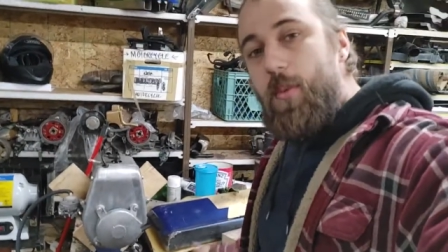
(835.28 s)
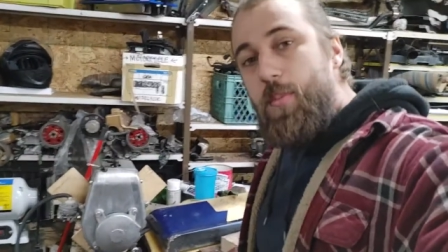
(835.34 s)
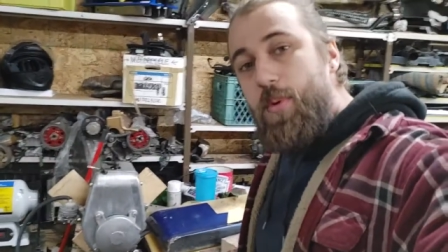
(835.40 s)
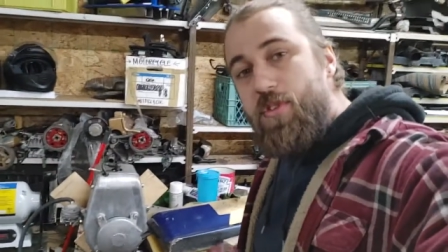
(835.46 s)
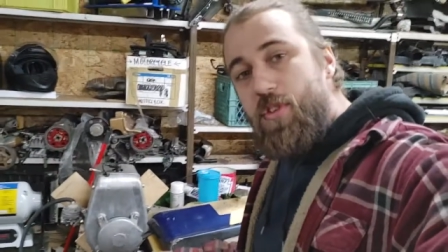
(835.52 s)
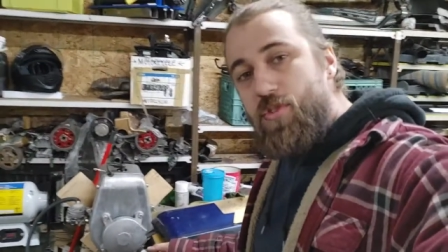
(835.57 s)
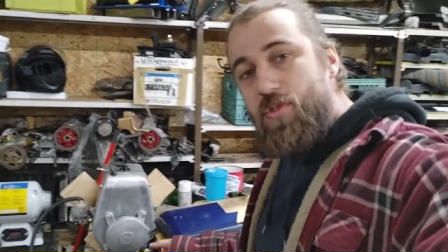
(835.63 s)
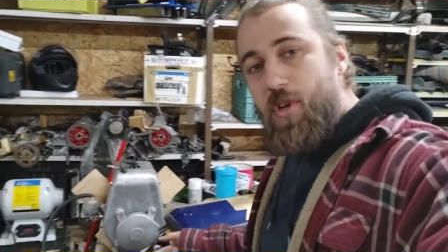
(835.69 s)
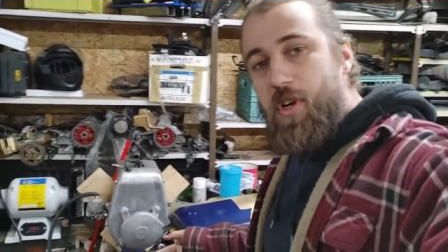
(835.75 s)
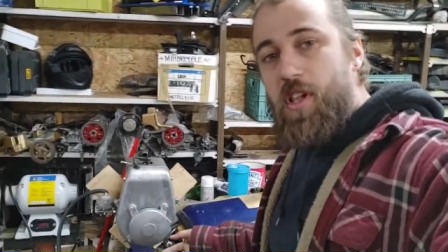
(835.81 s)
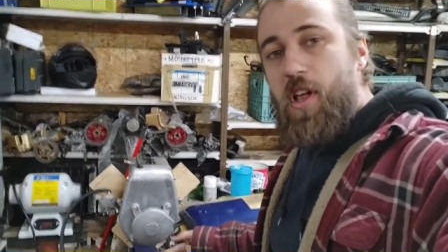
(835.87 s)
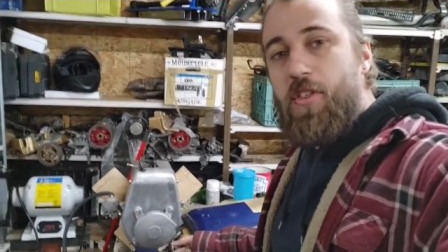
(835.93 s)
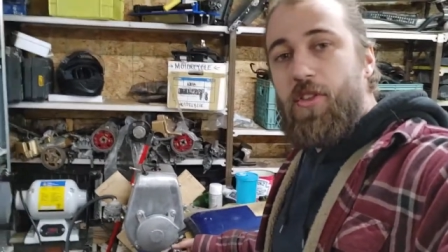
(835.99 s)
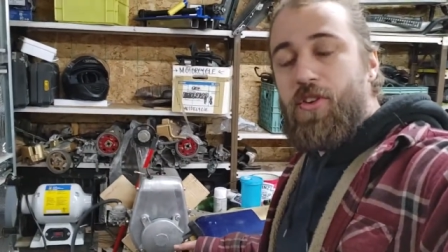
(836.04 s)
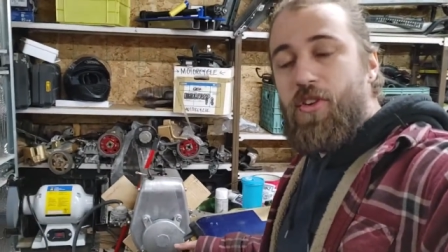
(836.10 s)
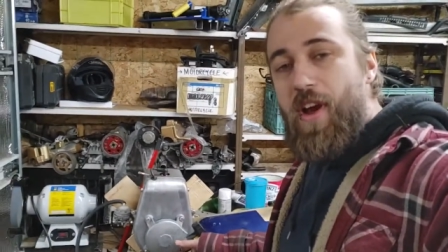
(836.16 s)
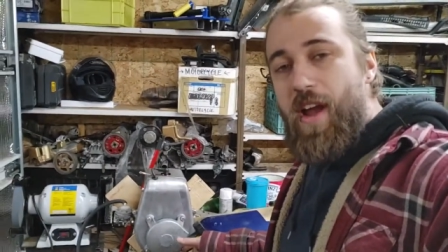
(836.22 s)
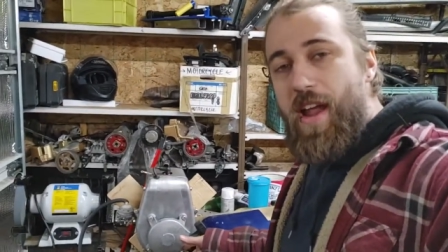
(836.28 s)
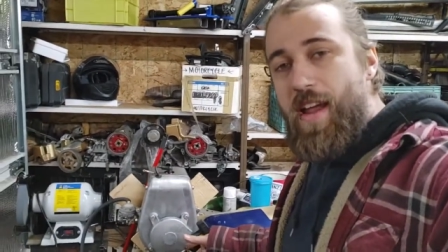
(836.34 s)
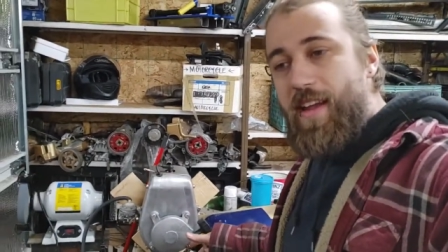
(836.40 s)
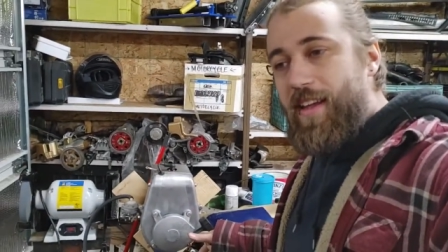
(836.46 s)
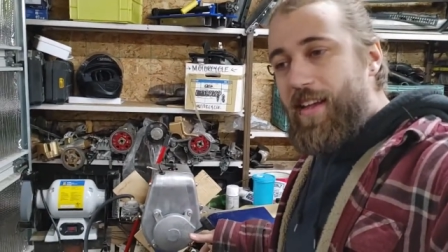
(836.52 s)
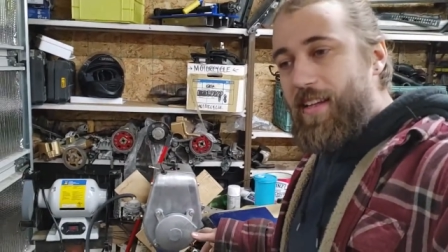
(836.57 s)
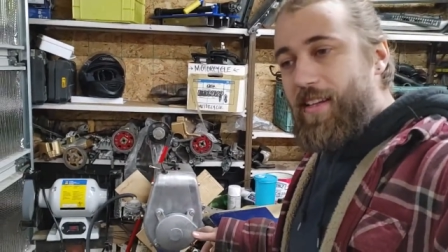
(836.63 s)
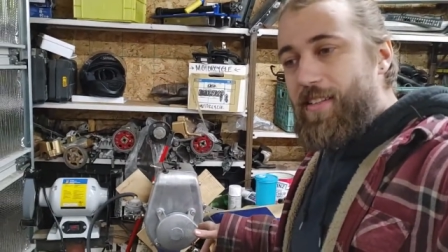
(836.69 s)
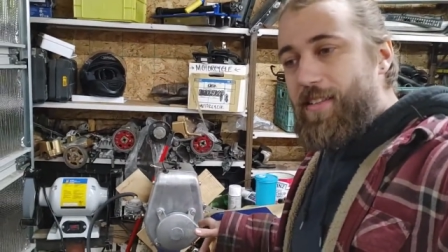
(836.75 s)
put the drill on the
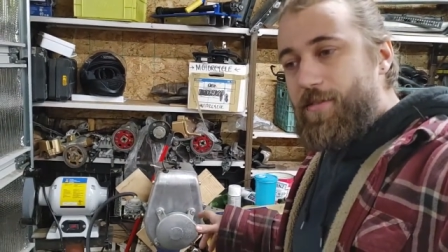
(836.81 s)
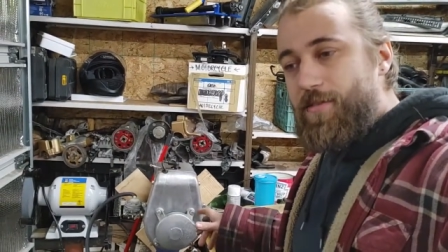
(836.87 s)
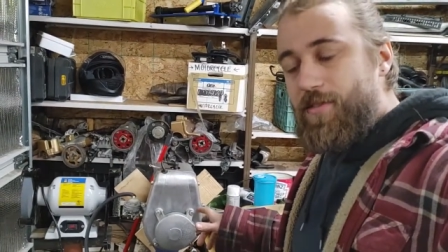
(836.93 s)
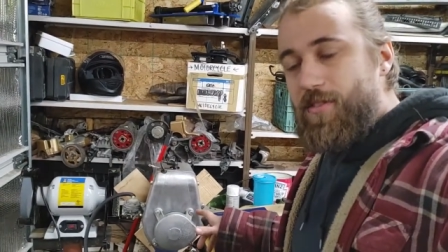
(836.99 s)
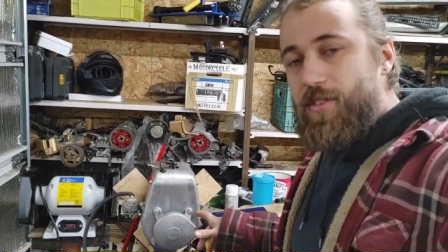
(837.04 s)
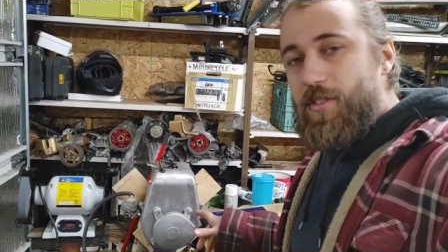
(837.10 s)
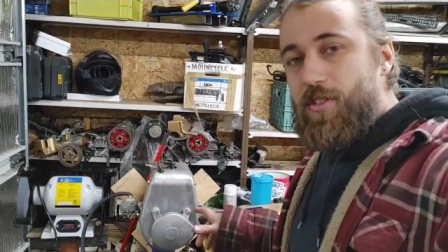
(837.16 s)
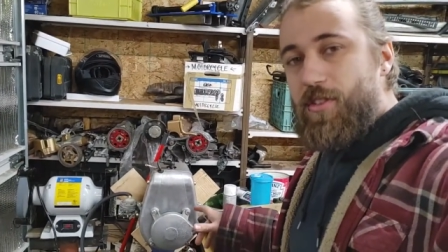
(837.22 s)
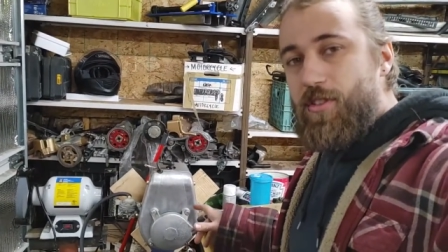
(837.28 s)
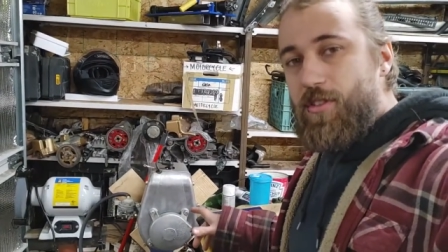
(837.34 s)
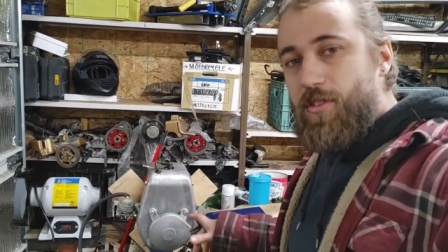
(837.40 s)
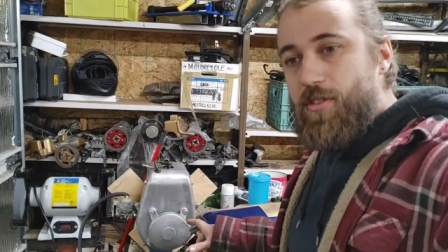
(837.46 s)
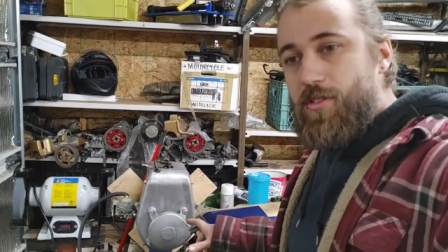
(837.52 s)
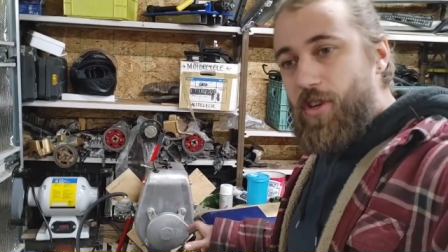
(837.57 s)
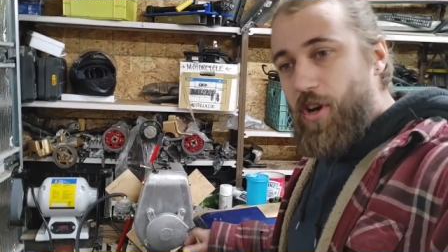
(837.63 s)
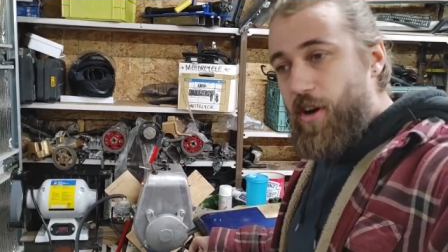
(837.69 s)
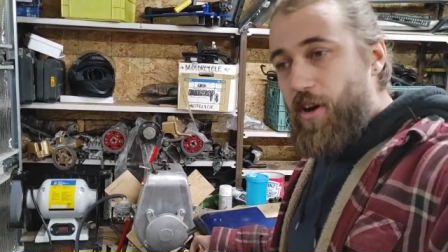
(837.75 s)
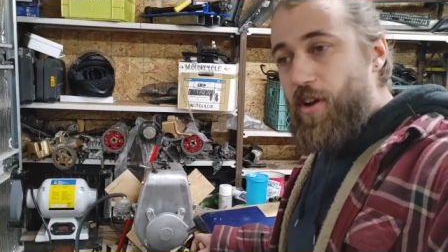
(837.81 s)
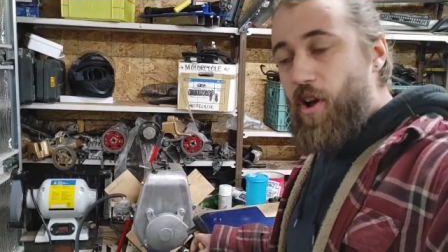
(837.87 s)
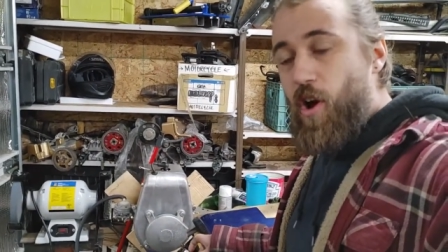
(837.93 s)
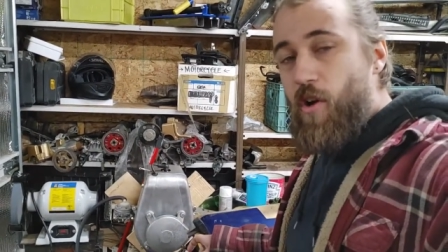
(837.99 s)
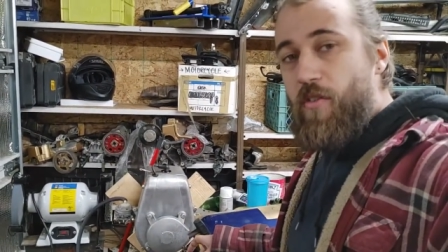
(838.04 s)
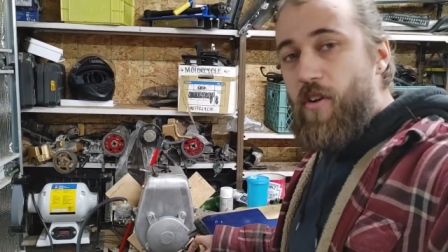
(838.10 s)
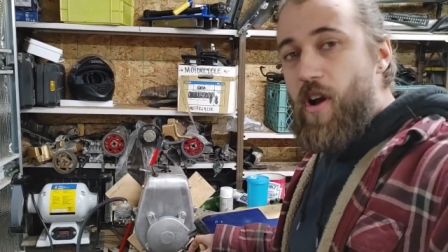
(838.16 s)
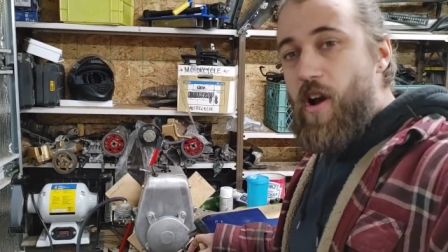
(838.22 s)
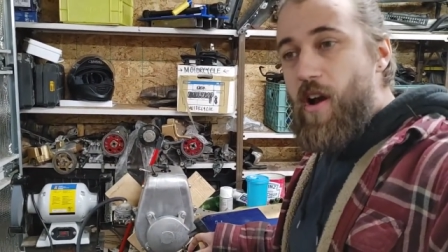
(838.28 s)
crank, turn it
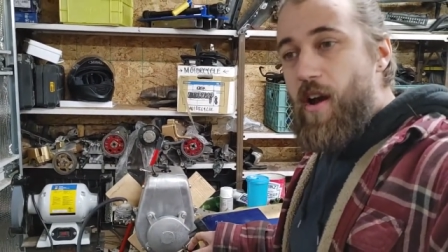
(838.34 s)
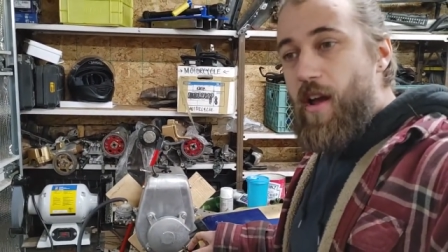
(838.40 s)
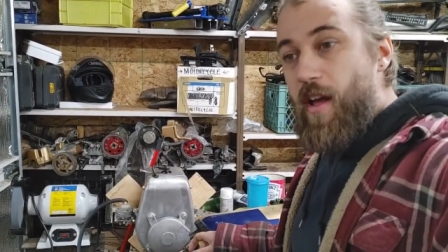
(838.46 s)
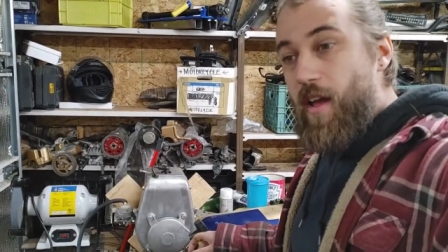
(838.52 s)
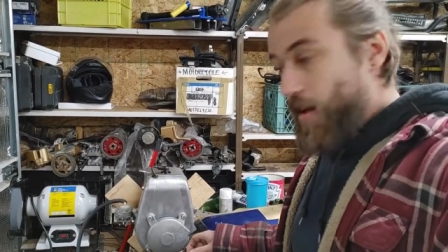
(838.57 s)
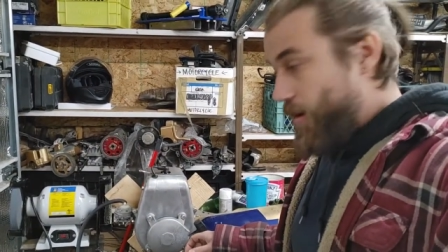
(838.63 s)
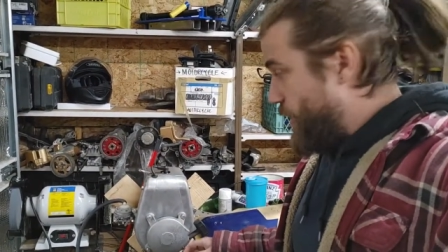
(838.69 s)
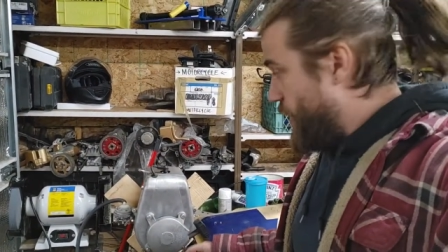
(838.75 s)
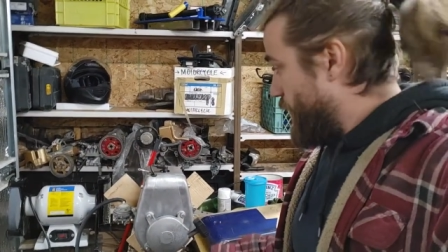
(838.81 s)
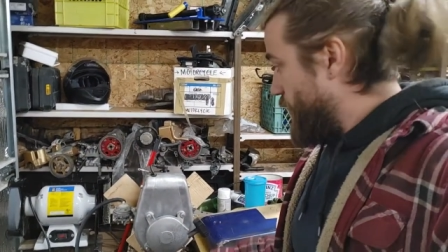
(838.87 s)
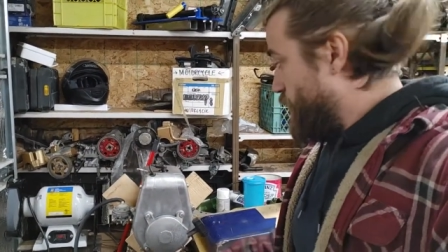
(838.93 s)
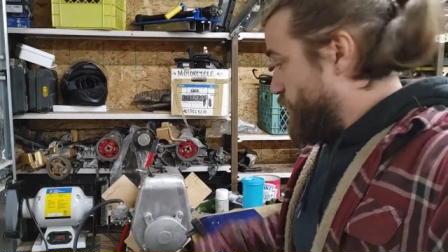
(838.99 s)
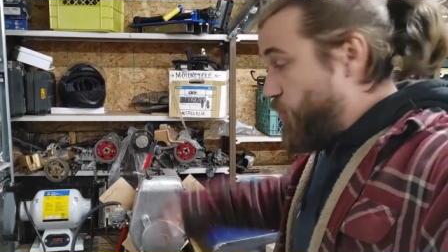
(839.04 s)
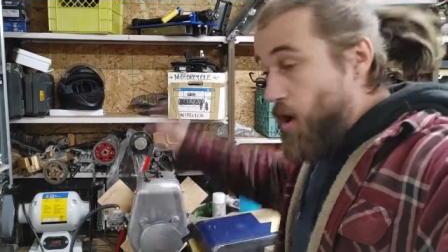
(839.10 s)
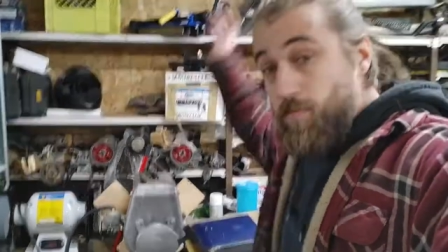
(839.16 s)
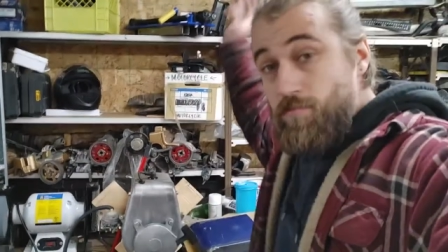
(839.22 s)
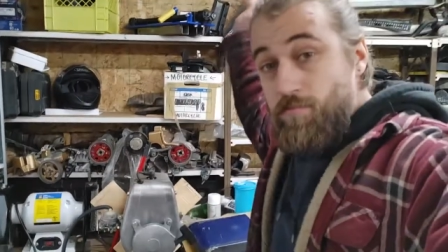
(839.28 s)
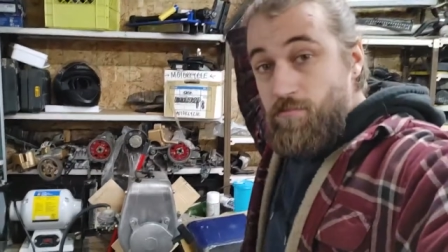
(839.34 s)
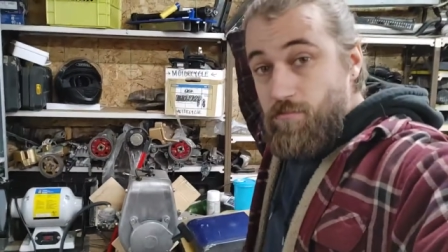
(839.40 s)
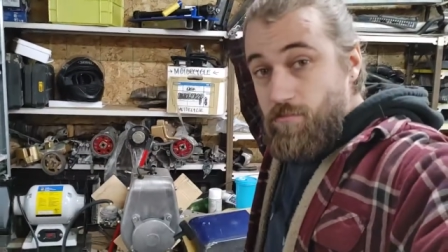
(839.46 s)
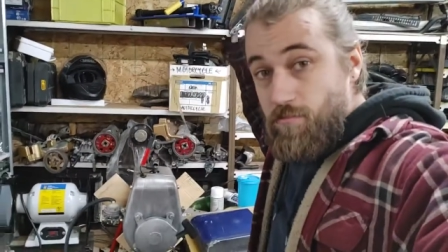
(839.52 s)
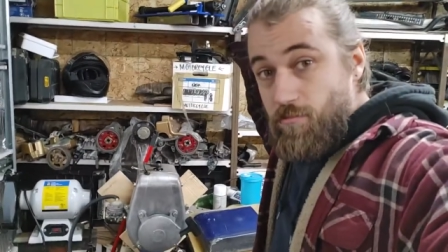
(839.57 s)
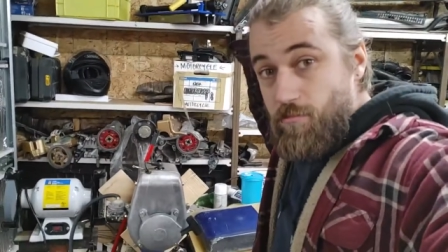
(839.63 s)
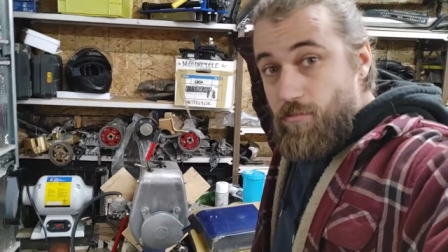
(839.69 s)
over, and boom!